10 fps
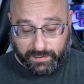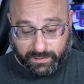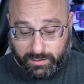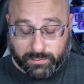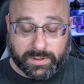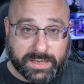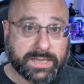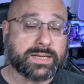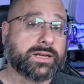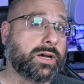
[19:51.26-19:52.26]
They don't
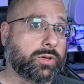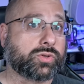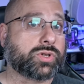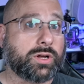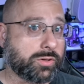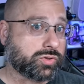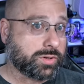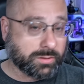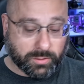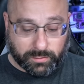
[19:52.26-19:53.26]
need an ultra,
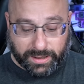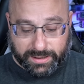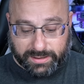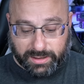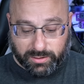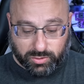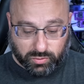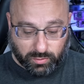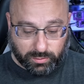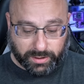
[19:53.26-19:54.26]
ultra low latency
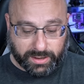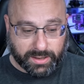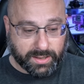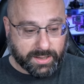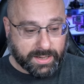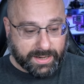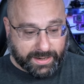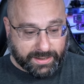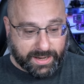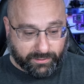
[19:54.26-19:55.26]
control link
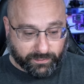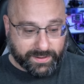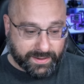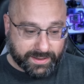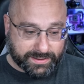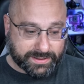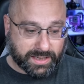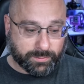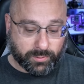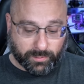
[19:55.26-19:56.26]
and everything is
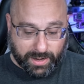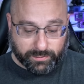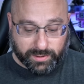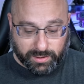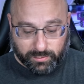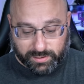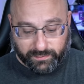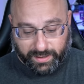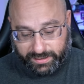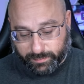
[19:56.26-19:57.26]
set up around the use
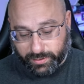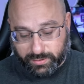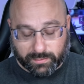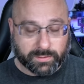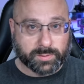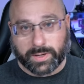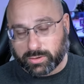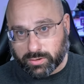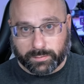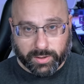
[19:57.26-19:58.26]
of S-Bus or
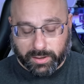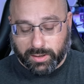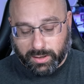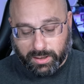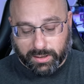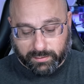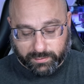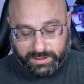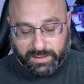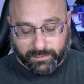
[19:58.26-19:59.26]
Spektrum uh,
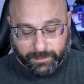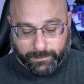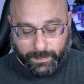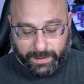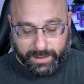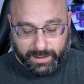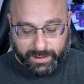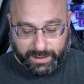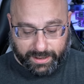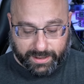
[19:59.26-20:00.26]
receiver
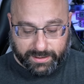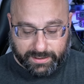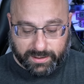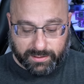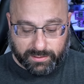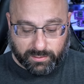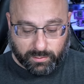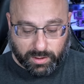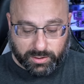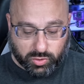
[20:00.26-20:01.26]
and
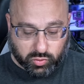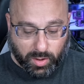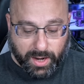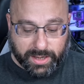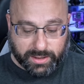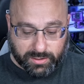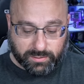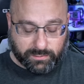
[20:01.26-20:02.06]
uh, trying to